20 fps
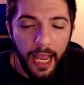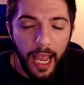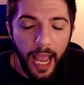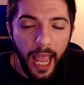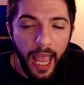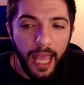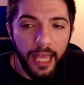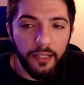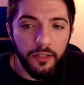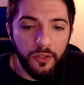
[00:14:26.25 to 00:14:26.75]

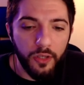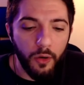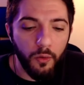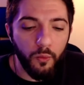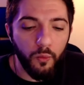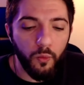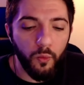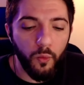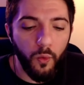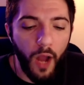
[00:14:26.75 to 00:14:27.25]
and
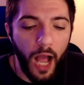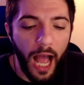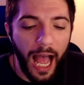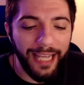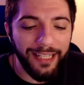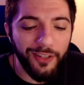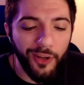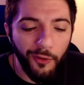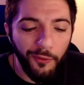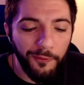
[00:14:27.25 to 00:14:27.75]
so
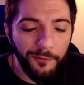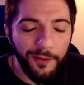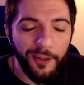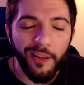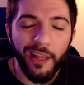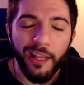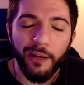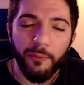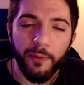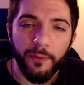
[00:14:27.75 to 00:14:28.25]
I don't feel
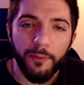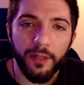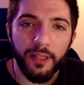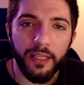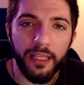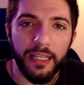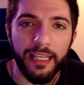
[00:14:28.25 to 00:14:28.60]
like we really